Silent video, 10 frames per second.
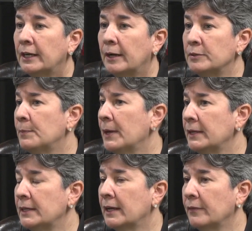uh,
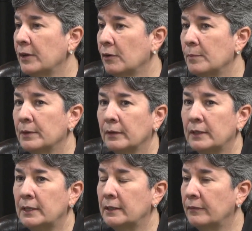depending on their
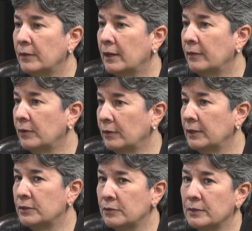ability and, and their
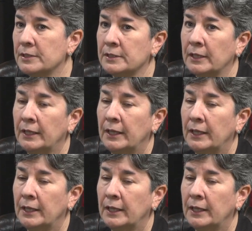interests.